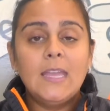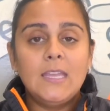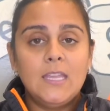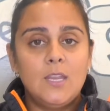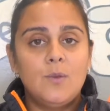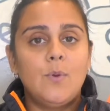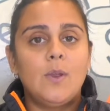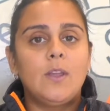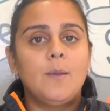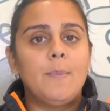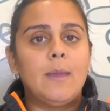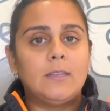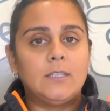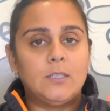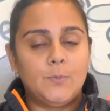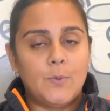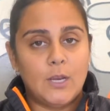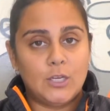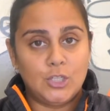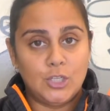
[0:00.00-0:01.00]
He
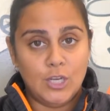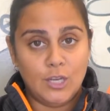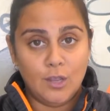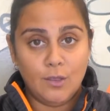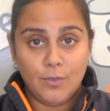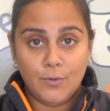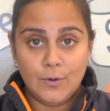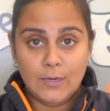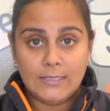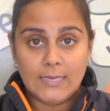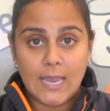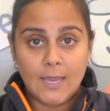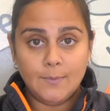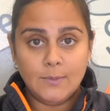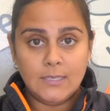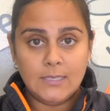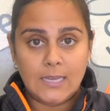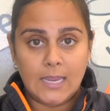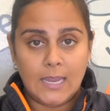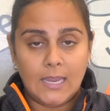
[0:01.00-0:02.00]
recommends brushing 3
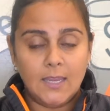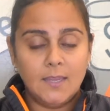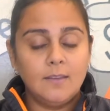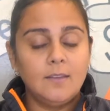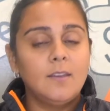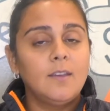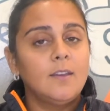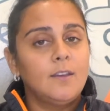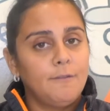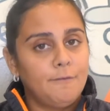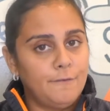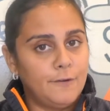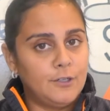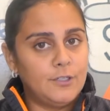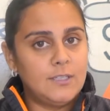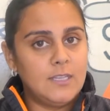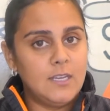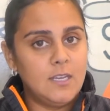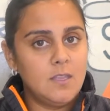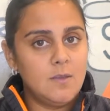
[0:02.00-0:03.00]
times a day,
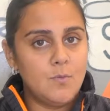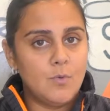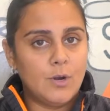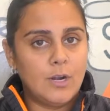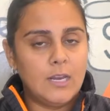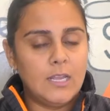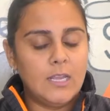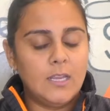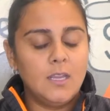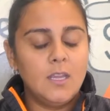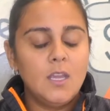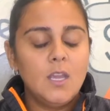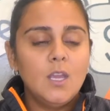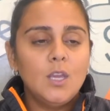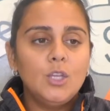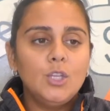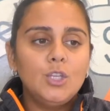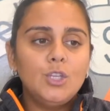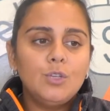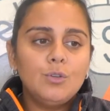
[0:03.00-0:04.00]
first thing in the morning,
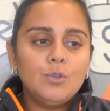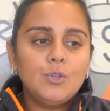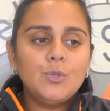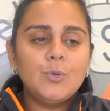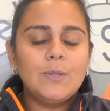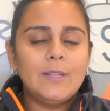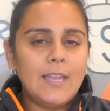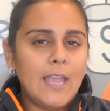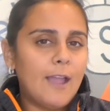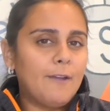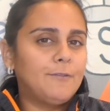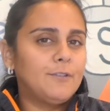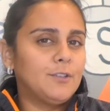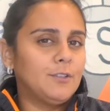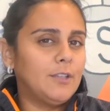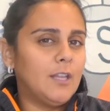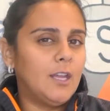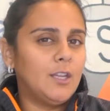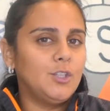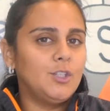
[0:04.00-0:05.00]
usually
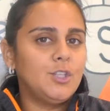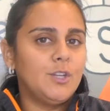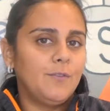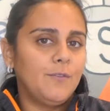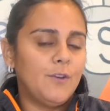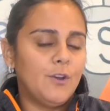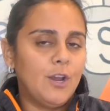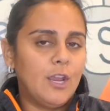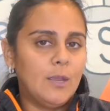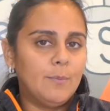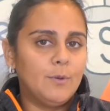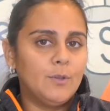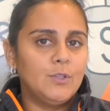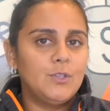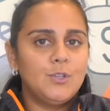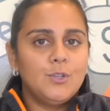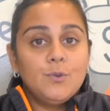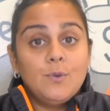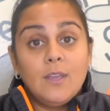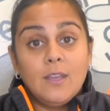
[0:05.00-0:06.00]
after lunch if you're able
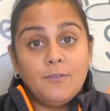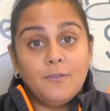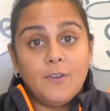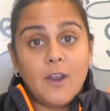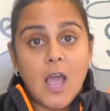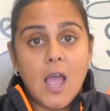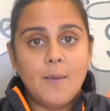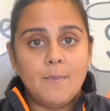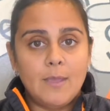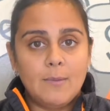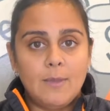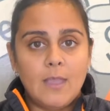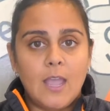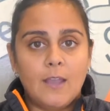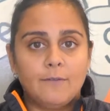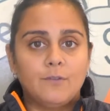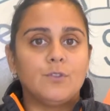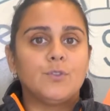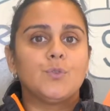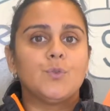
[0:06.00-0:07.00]
to, if not, maybe
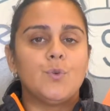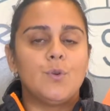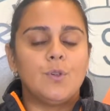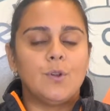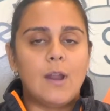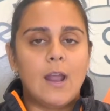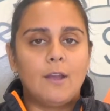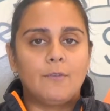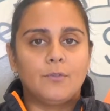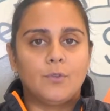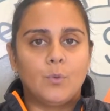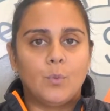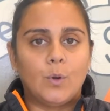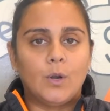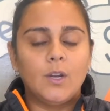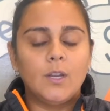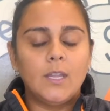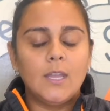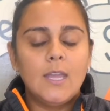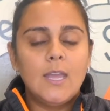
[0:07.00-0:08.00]
after school or after
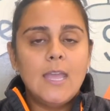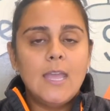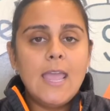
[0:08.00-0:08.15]
work,